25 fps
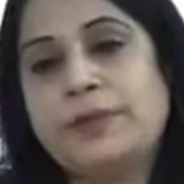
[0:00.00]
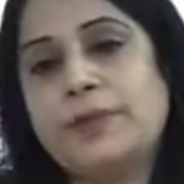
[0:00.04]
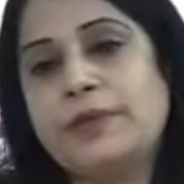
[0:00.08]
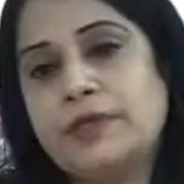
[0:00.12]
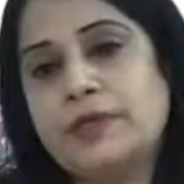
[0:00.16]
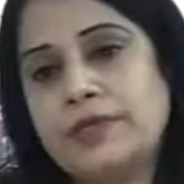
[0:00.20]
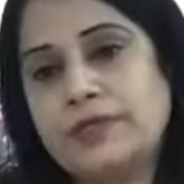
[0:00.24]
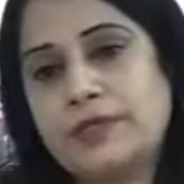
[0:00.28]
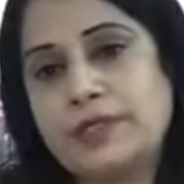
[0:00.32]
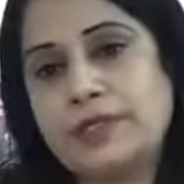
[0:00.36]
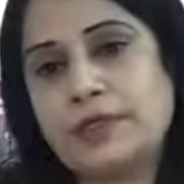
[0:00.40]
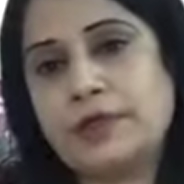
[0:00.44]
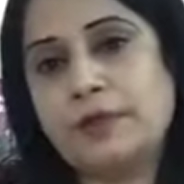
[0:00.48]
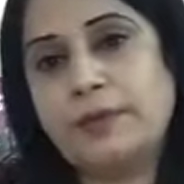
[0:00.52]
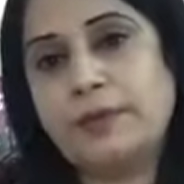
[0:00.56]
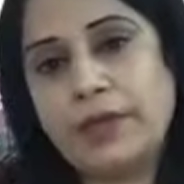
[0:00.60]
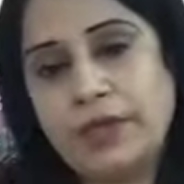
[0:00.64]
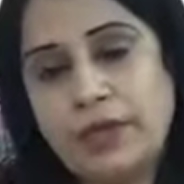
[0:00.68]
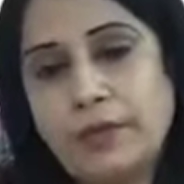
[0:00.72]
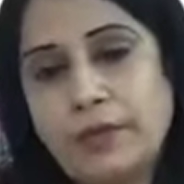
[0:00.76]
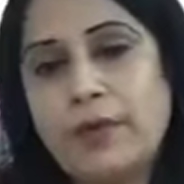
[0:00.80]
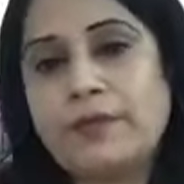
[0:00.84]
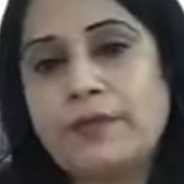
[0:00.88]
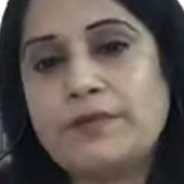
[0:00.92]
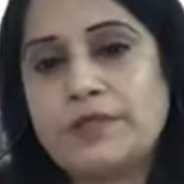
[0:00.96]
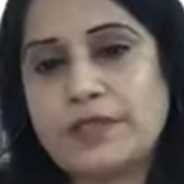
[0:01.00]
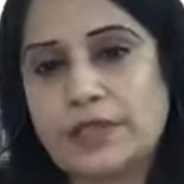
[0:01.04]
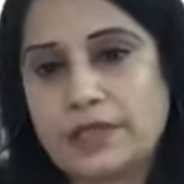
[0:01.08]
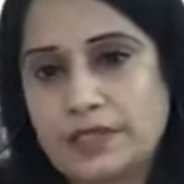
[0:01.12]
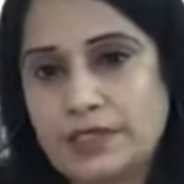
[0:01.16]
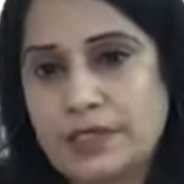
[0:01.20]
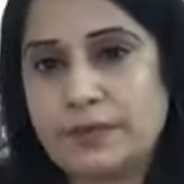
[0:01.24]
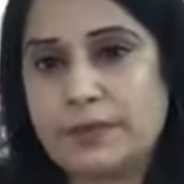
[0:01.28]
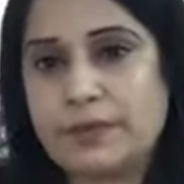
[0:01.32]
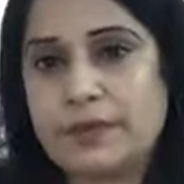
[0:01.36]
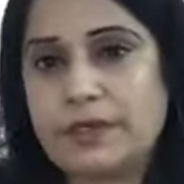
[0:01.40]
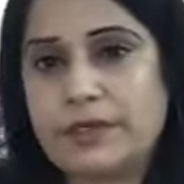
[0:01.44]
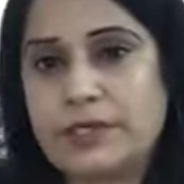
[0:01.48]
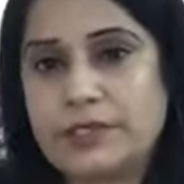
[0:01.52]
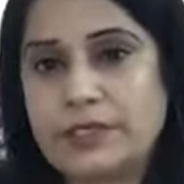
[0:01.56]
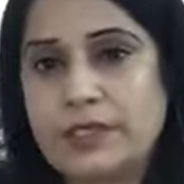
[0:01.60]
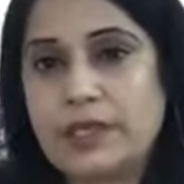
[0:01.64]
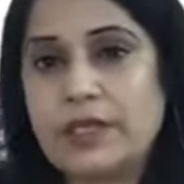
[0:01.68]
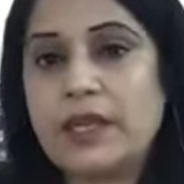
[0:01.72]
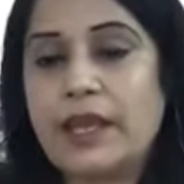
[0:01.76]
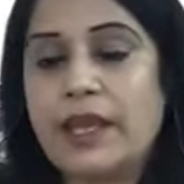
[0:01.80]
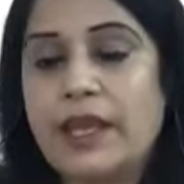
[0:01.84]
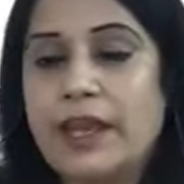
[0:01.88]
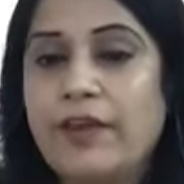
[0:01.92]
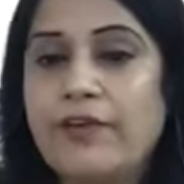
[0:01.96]
percent. Minimum sixty
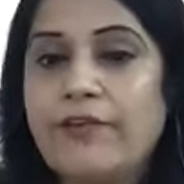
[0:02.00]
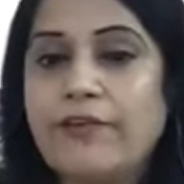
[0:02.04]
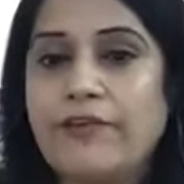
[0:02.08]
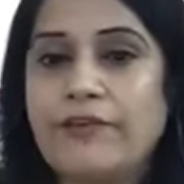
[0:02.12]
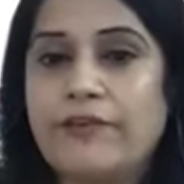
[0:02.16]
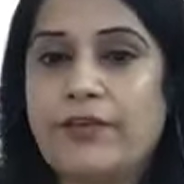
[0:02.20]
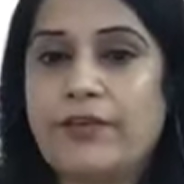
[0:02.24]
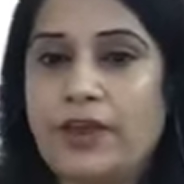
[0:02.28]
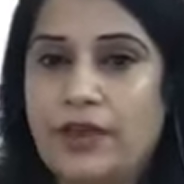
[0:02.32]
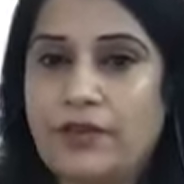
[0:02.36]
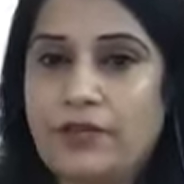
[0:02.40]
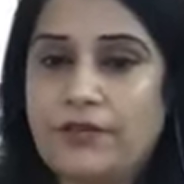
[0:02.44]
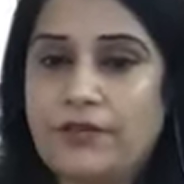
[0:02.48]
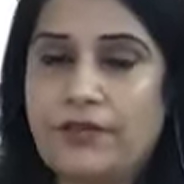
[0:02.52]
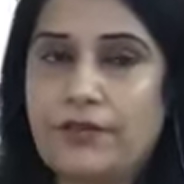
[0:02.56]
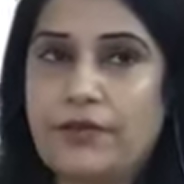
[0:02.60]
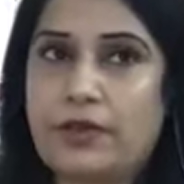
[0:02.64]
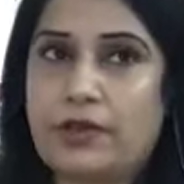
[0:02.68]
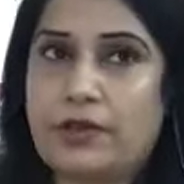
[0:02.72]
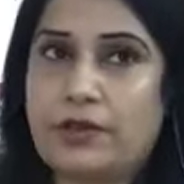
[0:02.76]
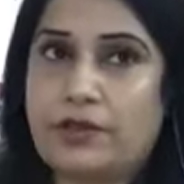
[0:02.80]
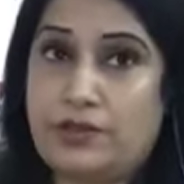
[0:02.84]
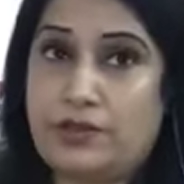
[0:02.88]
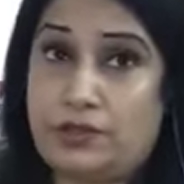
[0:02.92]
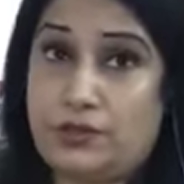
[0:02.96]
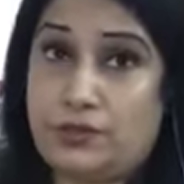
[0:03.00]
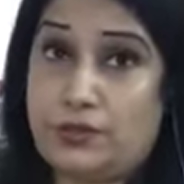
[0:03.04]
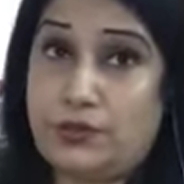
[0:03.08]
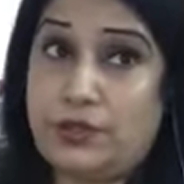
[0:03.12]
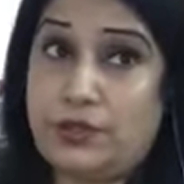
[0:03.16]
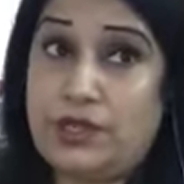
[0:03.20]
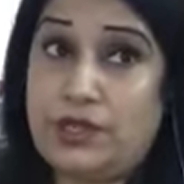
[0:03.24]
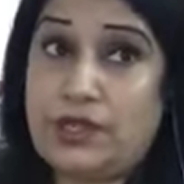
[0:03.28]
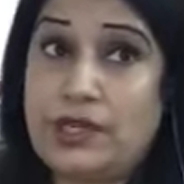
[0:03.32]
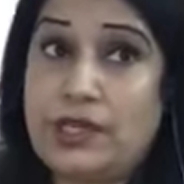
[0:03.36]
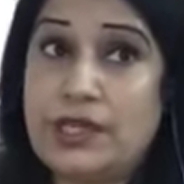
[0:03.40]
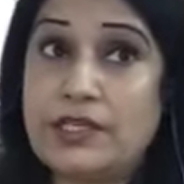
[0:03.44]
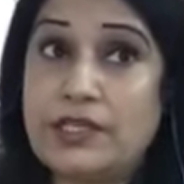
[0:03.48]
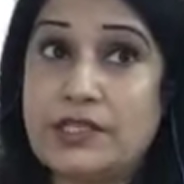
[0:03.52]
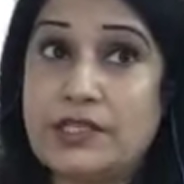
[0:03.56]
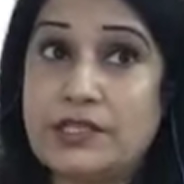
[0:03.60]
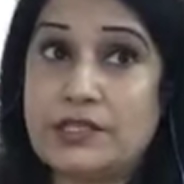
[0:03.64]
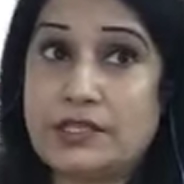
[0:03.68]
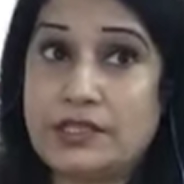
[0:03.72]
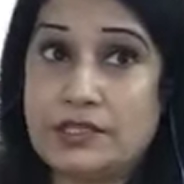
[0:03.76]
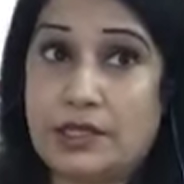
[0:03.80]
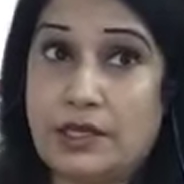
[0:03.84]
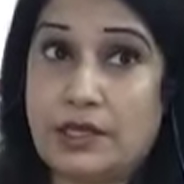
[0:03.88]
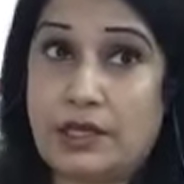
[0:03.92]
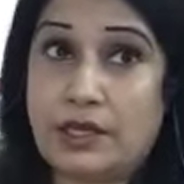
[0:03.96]
percent if, if uh, the student
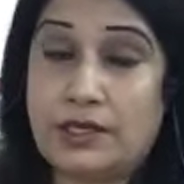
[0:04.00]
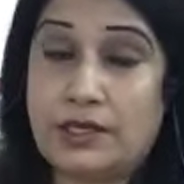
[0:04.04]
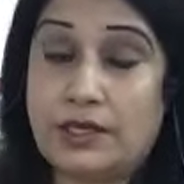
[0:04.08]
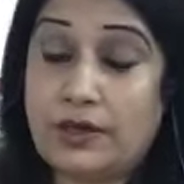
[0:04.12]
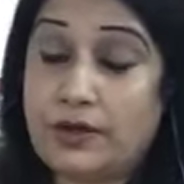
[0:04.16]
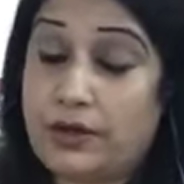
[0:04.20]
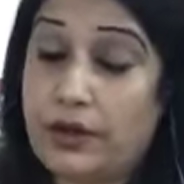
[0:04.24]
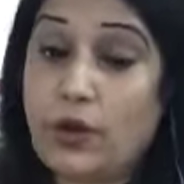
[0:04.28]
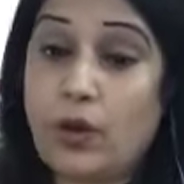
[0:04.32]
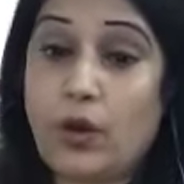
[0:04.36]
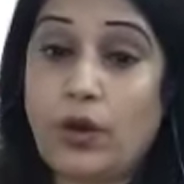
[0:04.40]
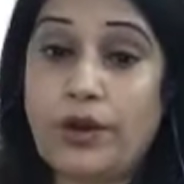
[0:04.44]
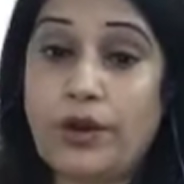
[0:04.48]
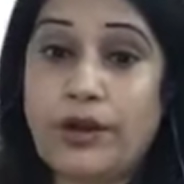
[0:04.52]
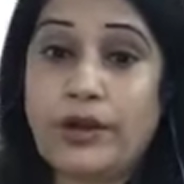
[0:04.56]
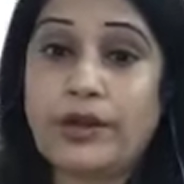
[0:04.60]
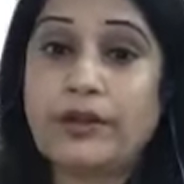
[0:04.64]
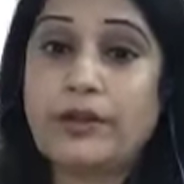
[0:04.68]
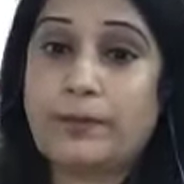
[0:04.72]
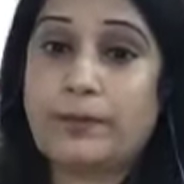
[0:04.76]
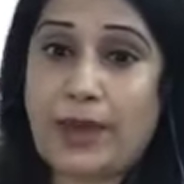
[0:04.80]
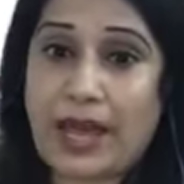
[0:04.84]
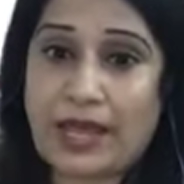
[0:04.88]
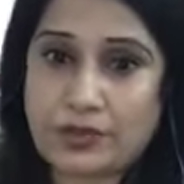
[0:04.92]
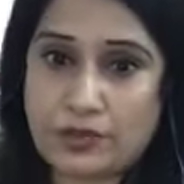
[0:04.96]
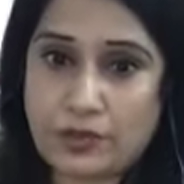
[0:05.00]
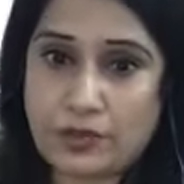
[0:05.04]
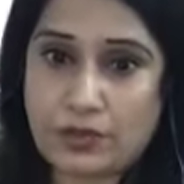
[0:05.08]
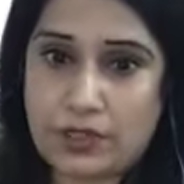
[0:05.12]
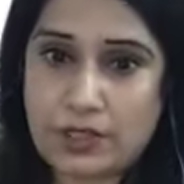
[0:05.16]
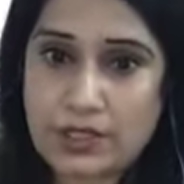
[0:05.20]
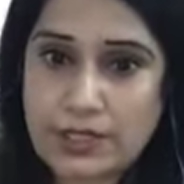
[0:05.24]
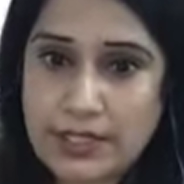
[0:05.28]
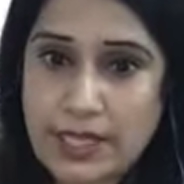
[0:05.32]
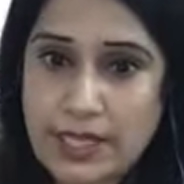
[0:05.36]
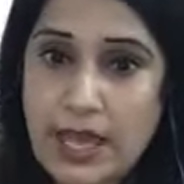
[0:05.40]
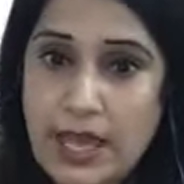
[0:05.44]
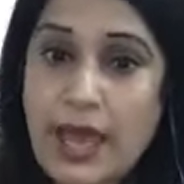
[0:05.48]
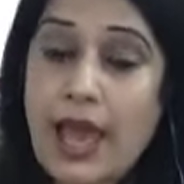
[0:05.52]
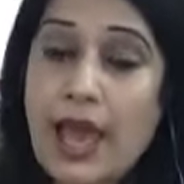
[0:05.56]
is a degree holder, the bachelor's,